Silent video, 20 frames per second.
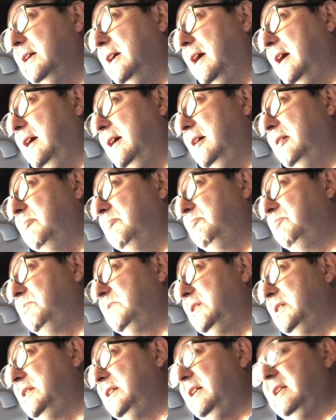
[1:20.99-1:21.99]

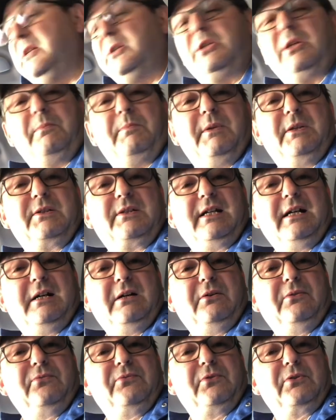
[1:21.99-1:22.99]
The dealership
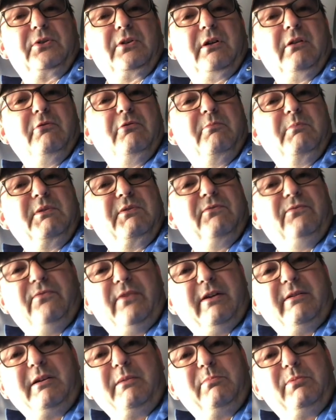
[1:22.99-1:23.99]
itself, the showroom, is
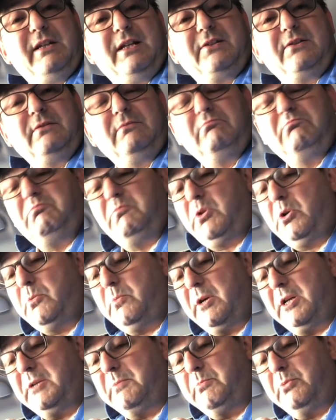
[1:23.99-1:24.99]
very pleasant.
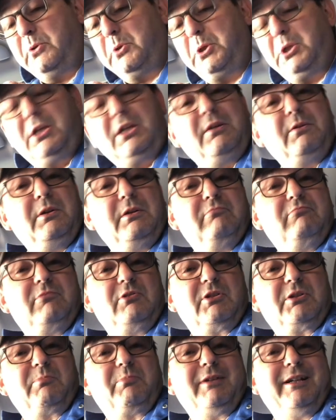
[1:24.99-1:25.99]
Nobody's pushy.
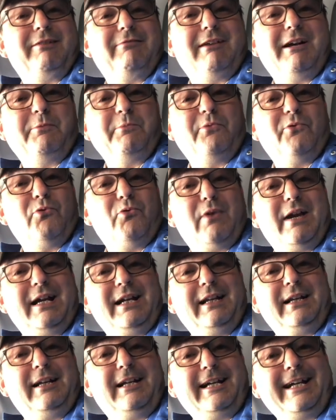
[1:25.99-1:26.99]
Got to play around with a
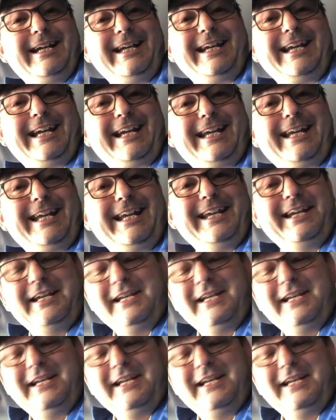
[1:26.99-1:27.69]
Wrangler. Yay!